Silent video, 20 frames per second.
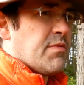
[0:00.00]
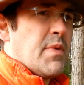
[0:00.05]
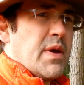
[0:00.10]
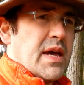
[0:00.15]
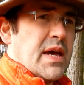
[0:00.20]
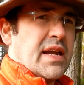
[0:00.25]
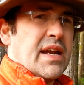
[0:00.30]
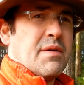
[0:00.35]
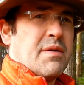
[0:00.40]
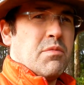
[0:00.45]
for
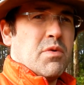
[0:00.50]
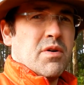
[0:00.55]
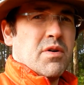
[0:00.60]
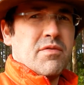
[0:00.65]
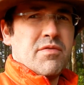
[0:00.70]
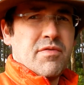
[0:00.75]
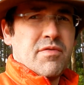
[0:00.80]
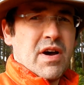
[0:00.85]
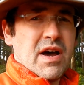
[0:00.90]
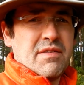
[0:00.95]
me, and I'm
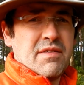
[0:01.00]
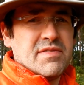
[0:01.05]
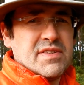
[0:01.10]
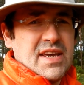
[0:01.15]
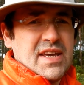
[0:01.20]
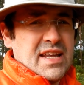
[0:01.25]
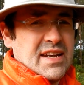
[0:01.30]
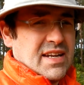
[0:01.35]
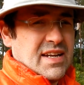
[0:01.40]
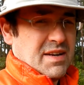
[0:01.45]
what,
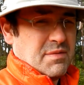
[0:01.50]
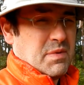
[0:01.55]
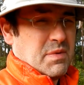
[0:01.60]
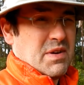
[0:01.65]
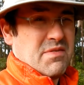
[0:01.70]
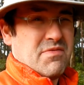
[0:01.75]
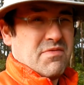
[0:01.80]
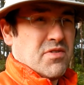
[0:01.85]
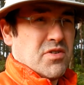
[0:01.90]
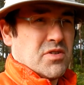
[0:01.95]
5'10", and I'm
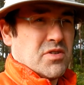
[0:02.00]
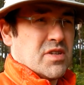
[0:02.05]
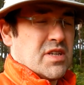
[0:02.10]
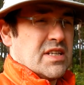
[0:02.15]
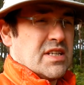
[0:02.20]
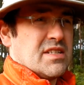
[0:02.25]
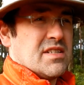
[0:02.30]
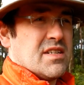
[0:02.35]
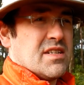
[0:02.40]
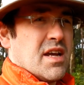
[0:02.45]
like
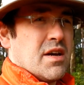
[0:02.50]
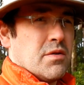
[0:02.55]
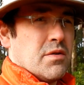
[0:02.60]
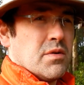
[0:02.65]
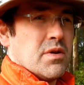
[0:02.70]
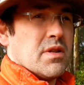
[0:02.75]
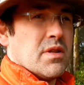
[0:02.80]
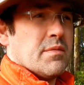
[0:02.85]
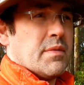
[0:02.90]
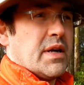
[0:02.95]
14
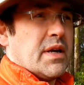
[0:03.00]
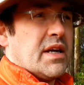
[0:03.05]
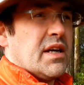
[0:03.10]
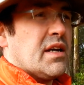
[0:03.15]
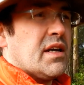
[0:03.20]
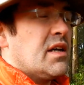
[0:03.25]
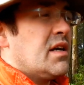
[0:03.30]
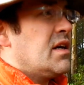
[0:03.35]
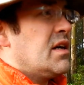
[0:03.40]
stone at the minute.